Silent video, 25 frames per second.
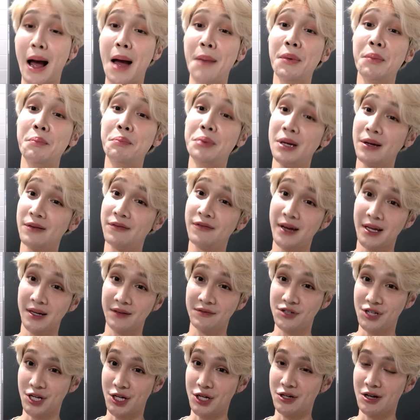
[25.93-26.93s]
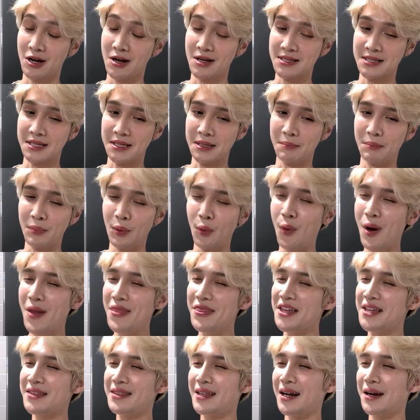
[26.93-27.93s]
Now, I'm a big fan of Shane Dawson, but
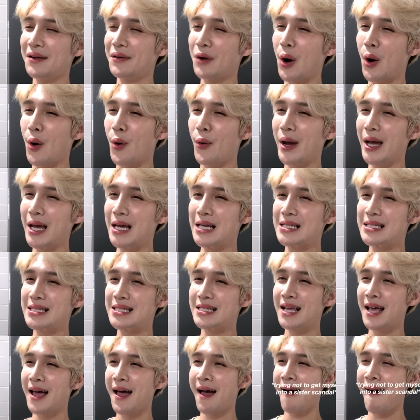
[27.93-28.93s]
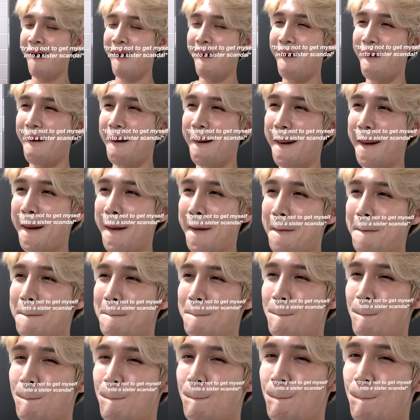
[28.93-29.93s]
one thing that I've always
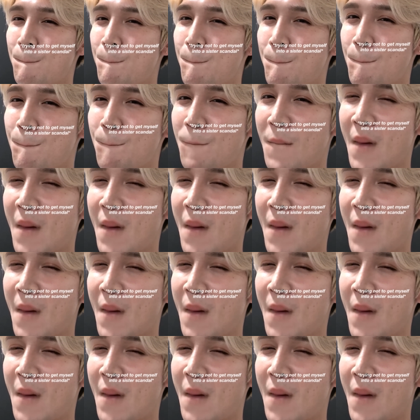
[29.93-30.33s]
um,